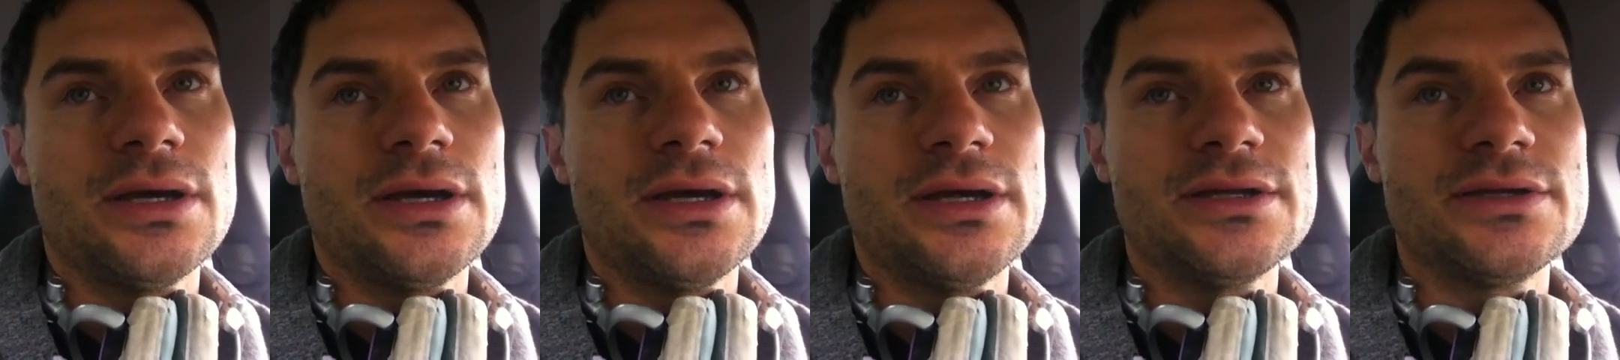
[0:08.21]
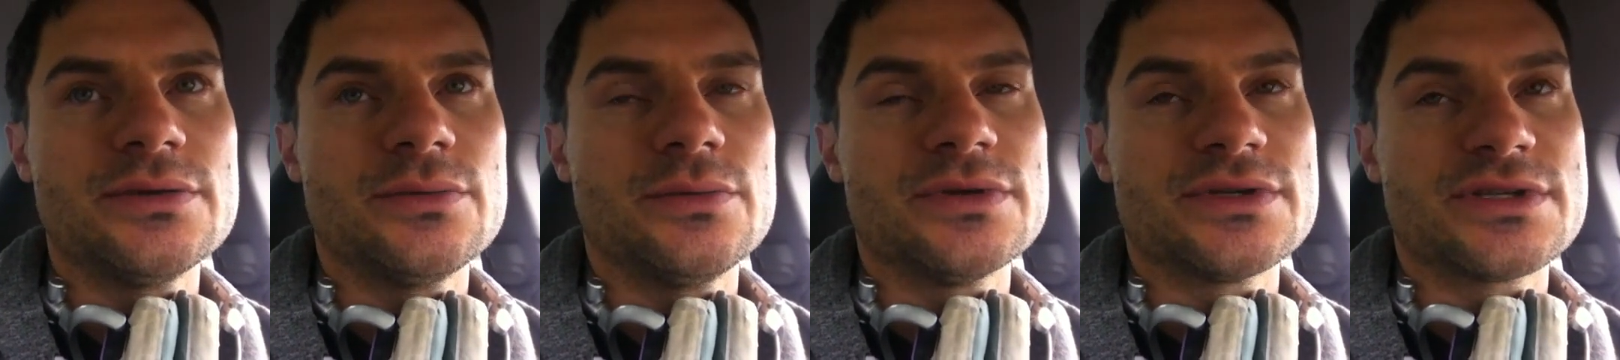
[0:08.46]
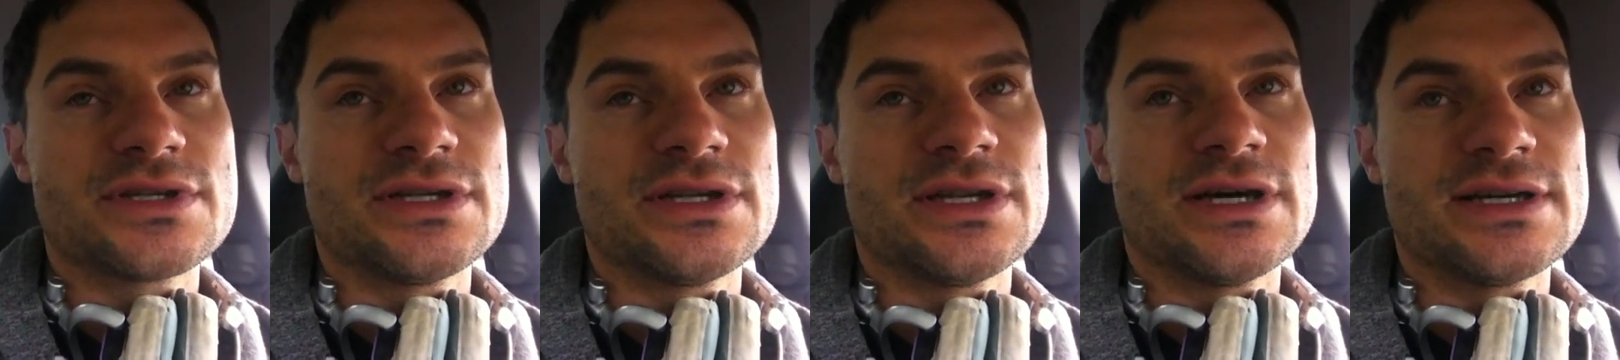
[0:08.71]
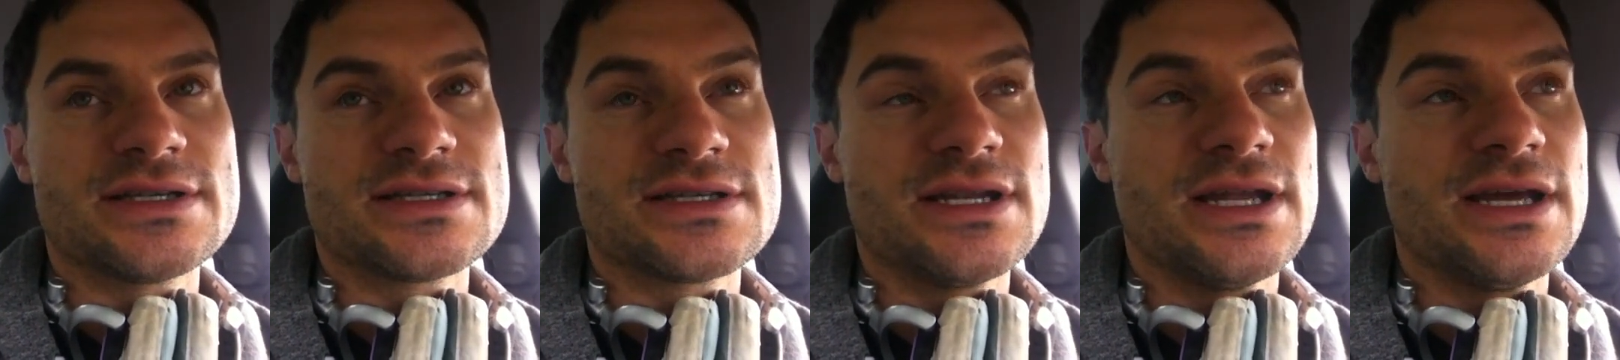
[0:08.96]
and it was a
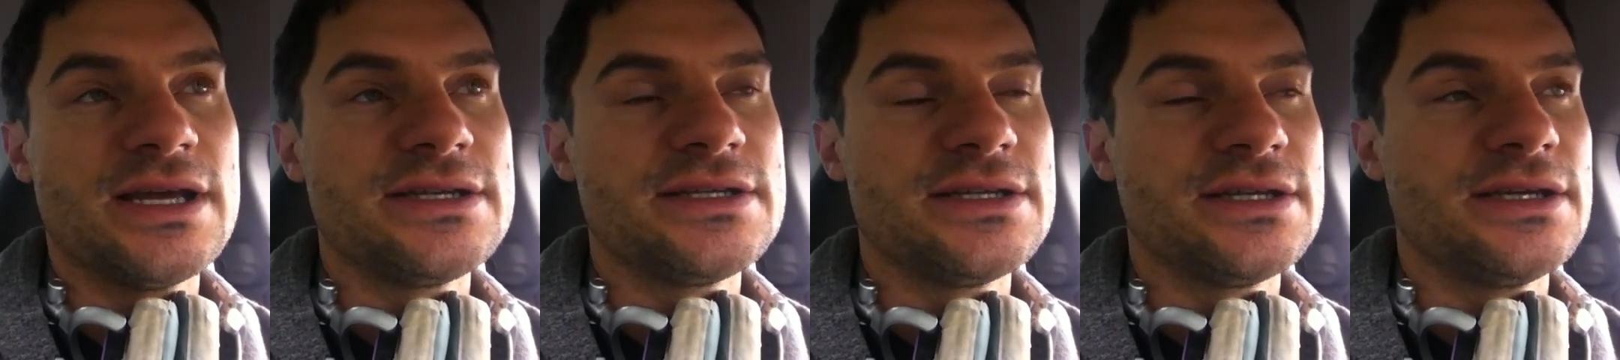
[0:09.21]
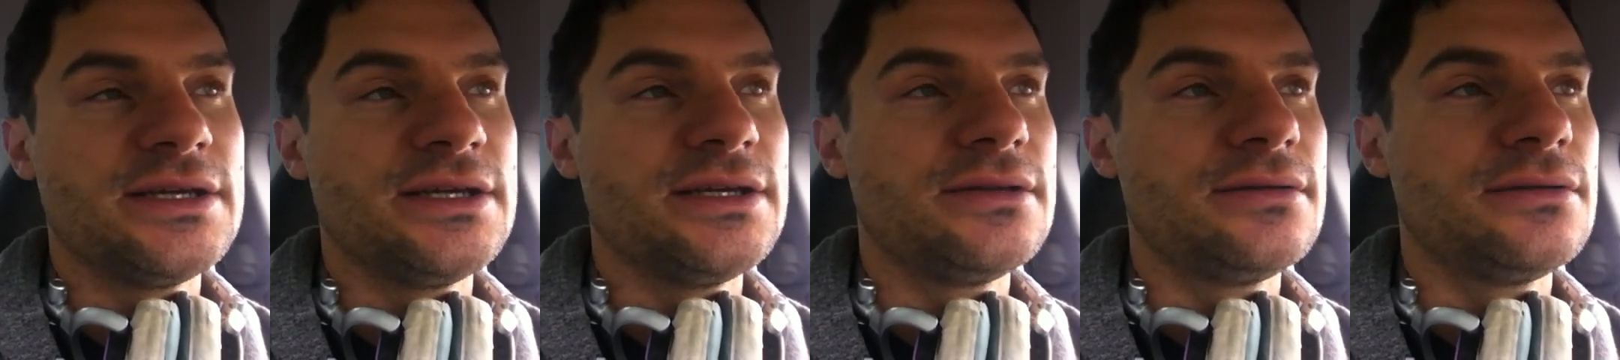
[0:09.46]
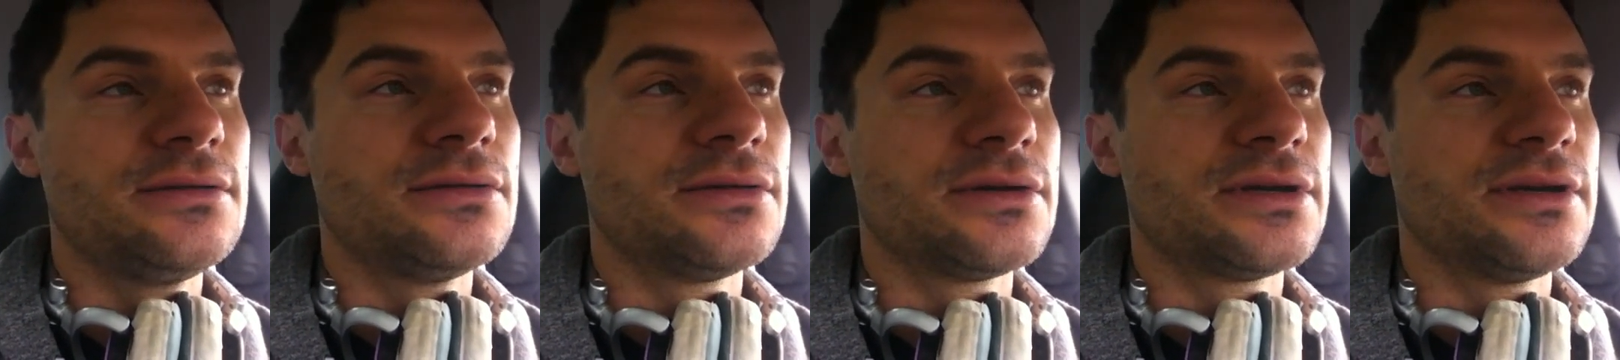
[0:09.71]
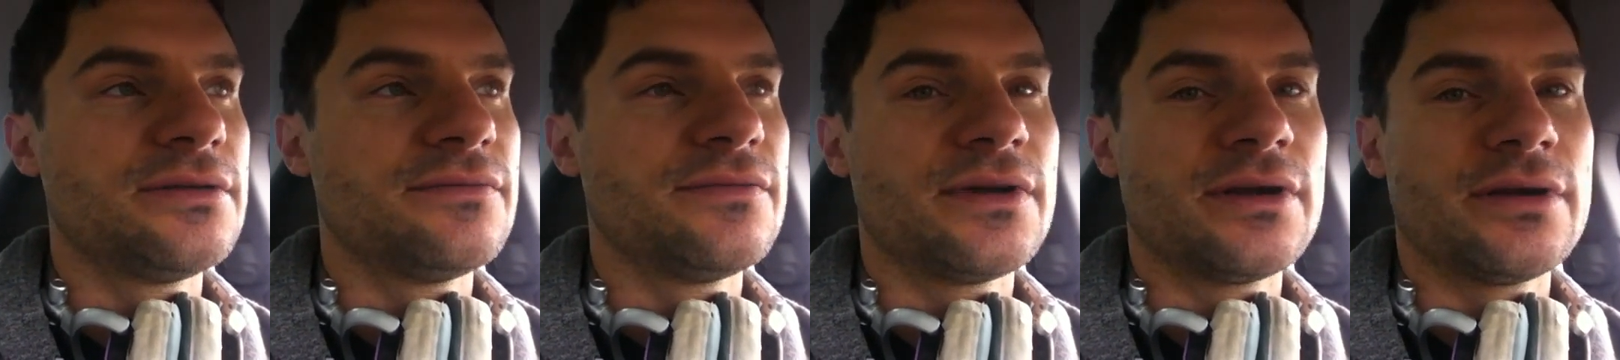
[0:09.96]
nice lady
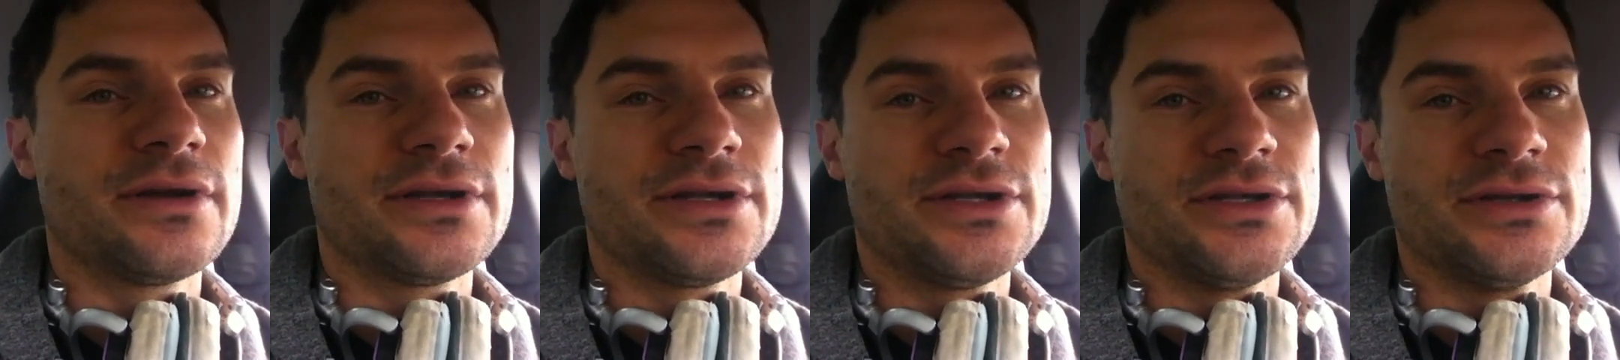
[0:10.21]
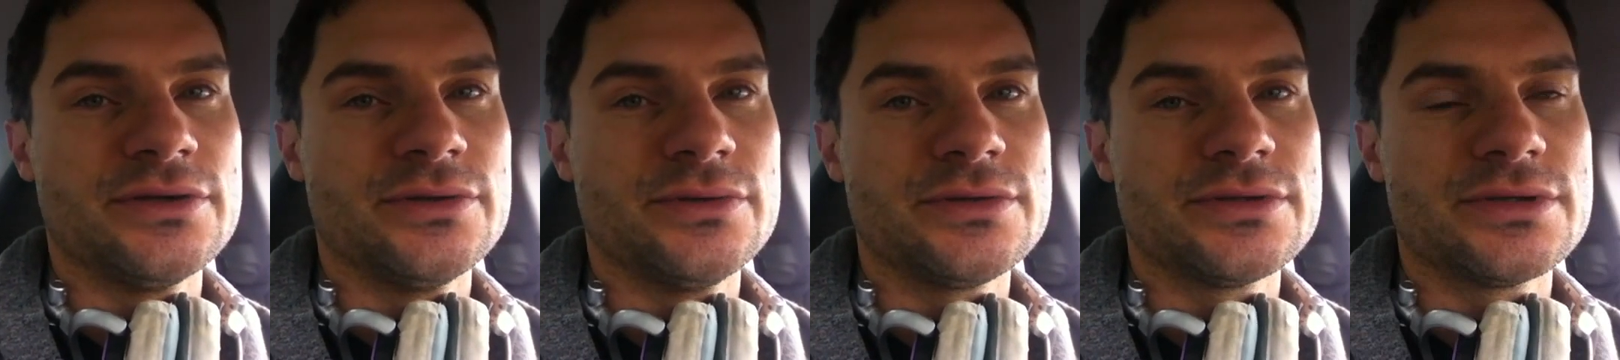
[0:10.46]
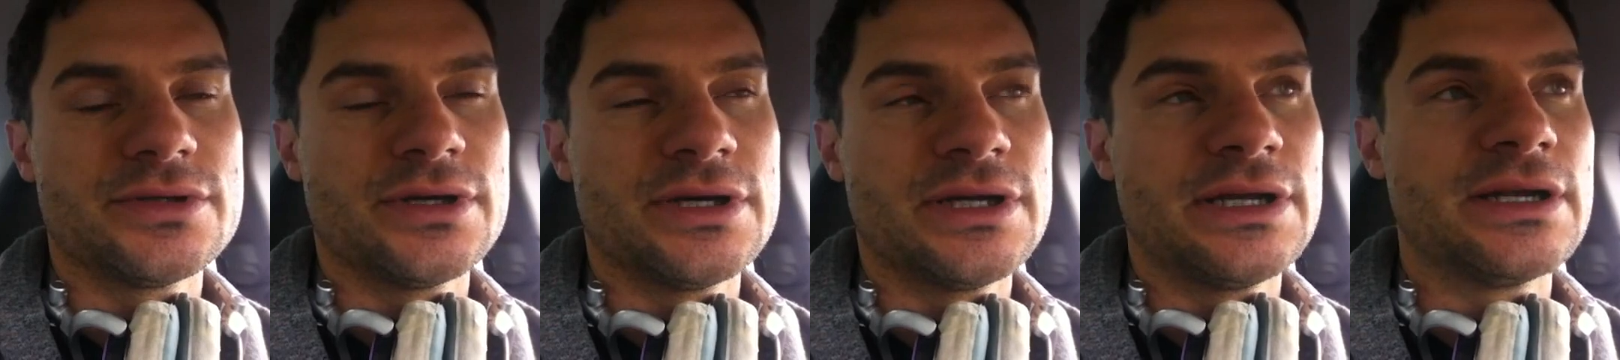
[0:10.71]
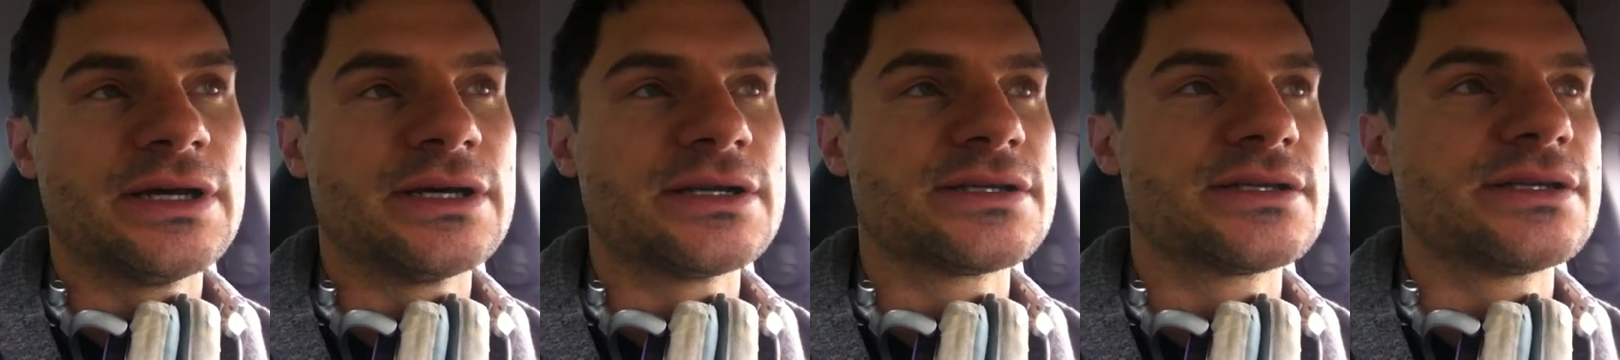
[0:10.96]
looking very cute,
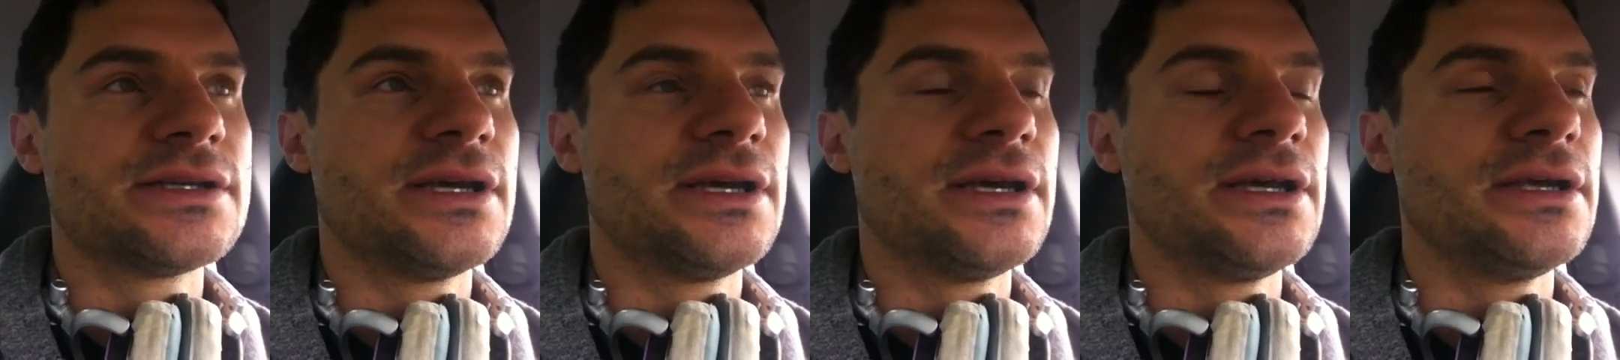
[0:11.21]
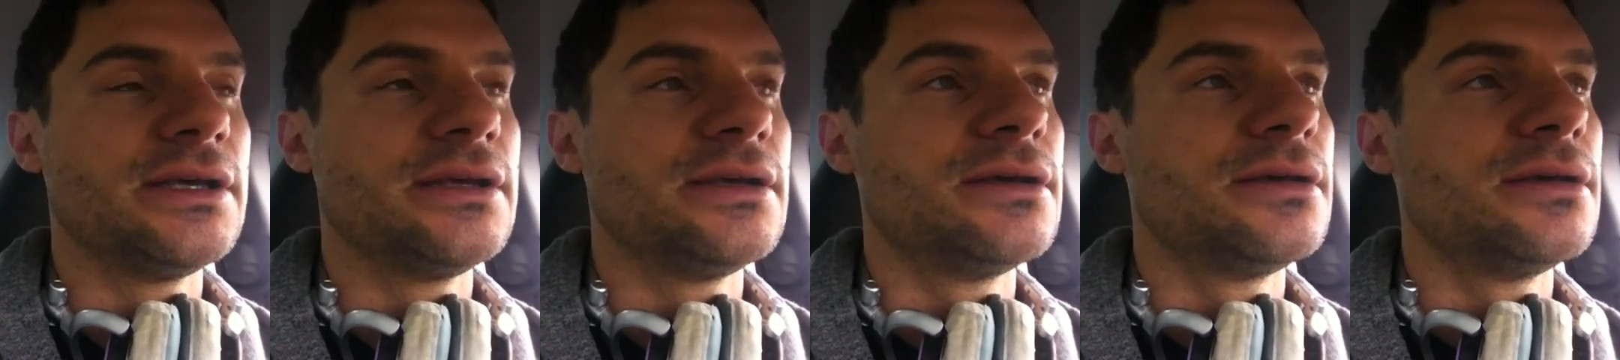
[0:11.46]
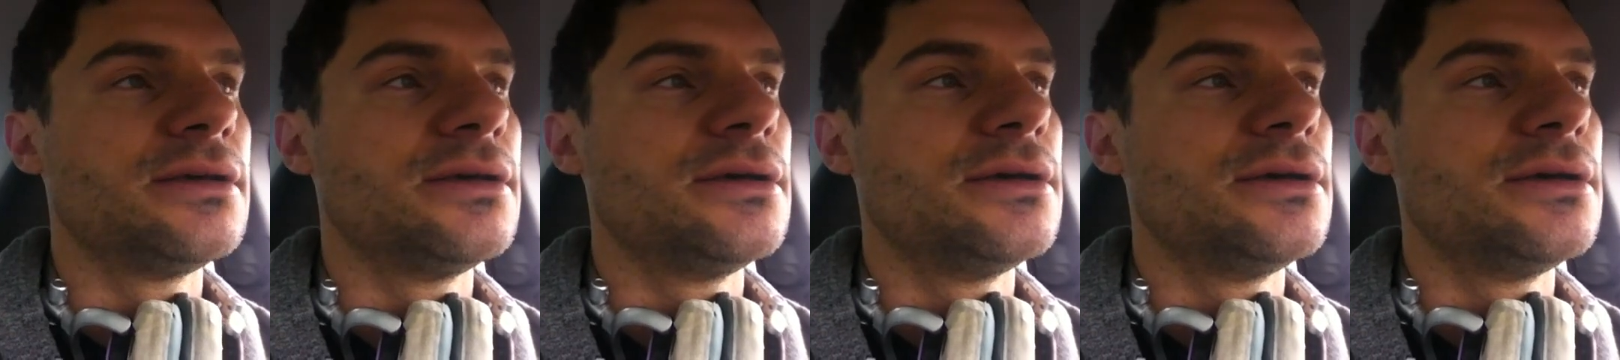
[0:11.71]
and I say,